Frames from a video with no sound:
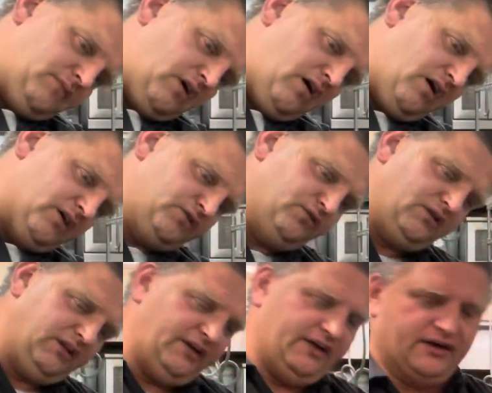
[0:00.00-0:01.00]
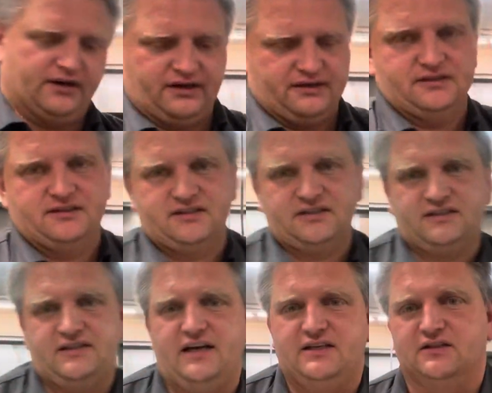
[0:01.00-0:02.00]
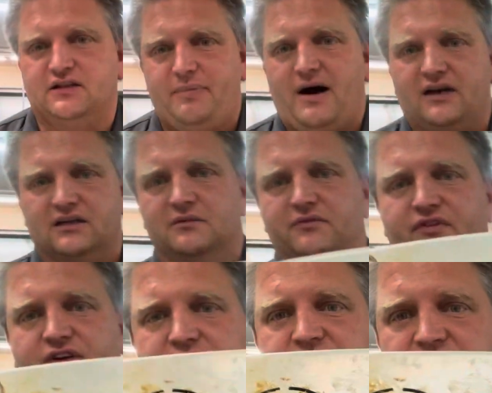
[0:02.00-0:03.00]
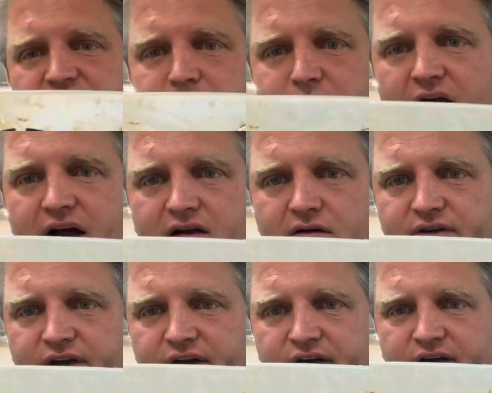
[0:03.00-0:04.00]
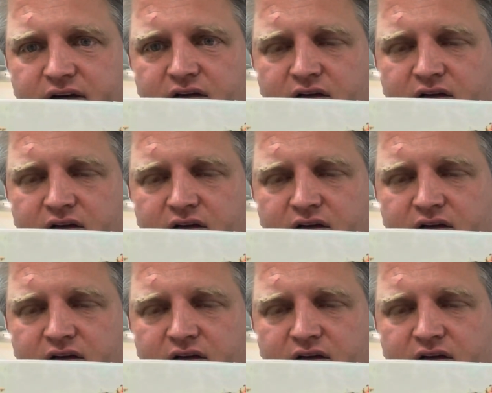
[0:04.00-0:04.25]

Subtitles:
R2 clear, as it states on the bottom. You can see the plaque over here.